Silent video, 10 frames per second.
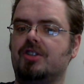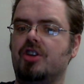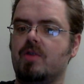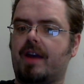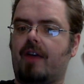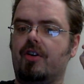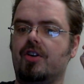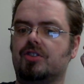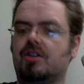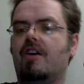
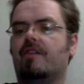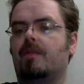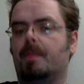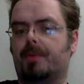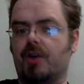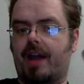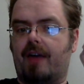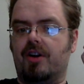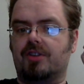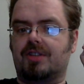eukaryotes from the
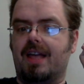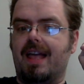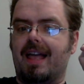prokaryotes